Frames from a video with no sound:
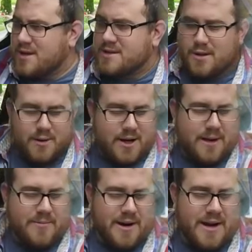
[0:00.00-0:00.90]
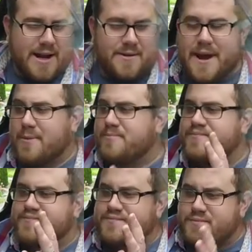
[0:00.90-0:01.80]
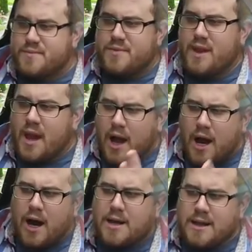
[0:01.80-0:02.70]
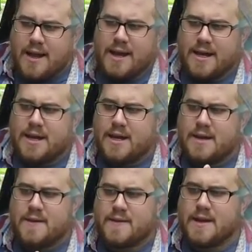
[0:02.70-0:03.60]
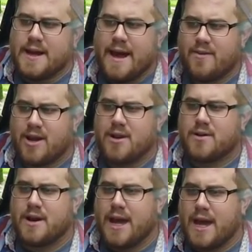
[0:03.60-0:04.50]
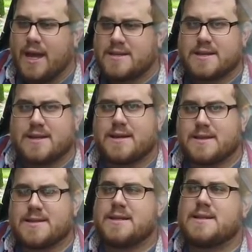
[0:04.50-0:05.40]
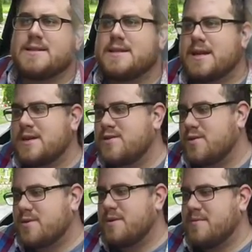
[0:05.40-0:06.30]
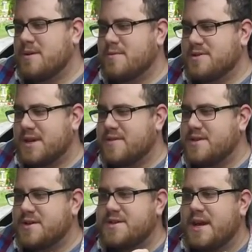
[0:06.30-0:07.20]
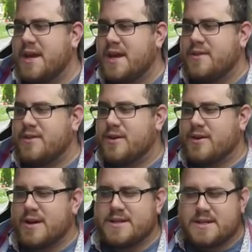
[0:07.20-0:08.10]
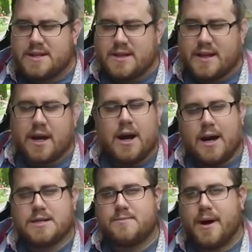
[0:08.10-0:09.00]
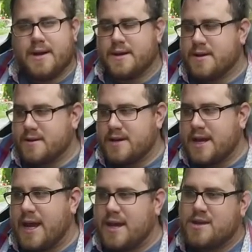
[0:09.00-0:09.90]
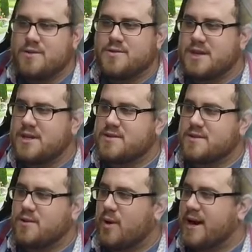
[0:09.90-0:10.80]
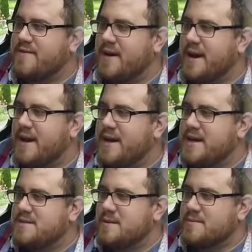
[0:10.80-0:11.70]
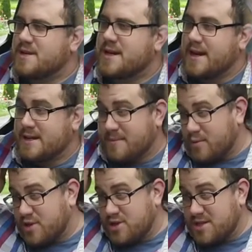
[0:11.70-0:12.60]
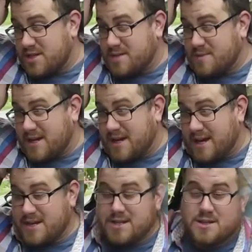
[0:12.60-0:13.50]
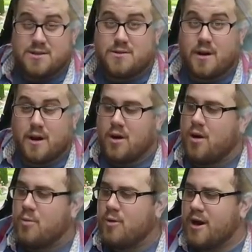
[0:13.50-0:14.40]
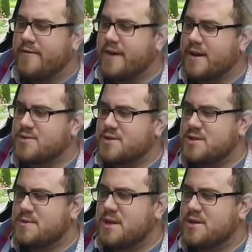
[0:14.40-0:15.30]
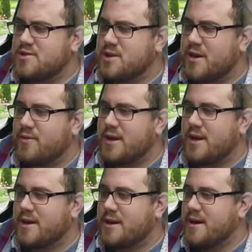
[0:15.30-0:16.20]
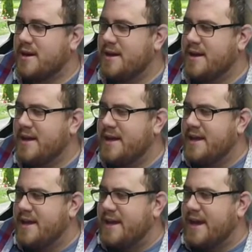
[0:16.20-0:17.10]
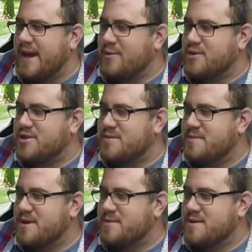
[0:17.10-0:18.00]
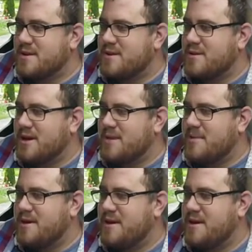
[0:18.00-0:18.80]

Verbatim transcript: It's loading up right now. Now, unlike the Navigator and something like the CT6 or the BMW 7 Series, there isn't like a hotspot in here. You can't use internal Wi Fi to be able to connect it, but we should still be connected to our home Wi Fi because we're just in the driveway here, and we should be able to load up